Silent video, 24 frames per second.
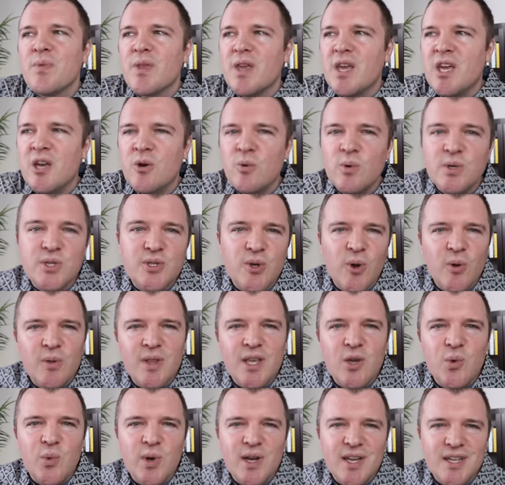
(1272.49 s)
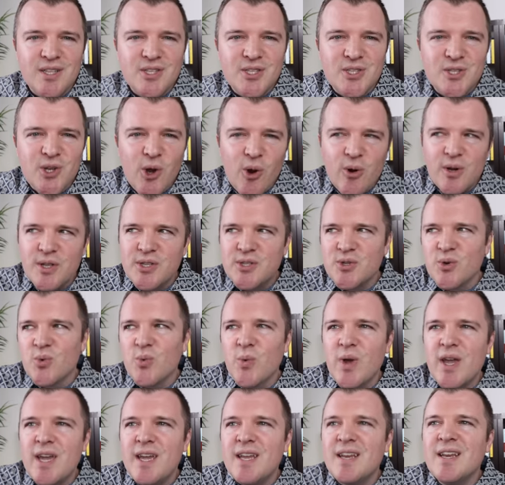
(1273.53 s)
It was only when it started to
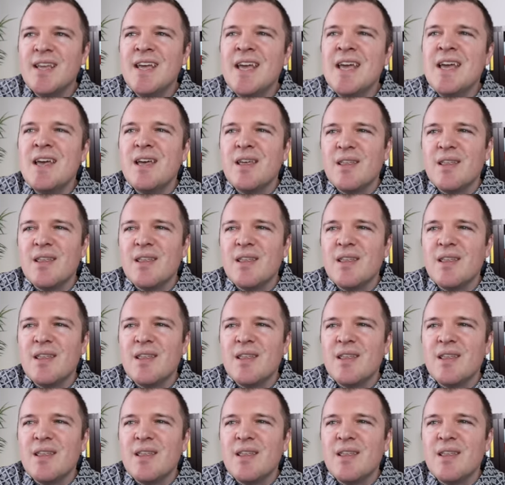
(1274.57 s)
rain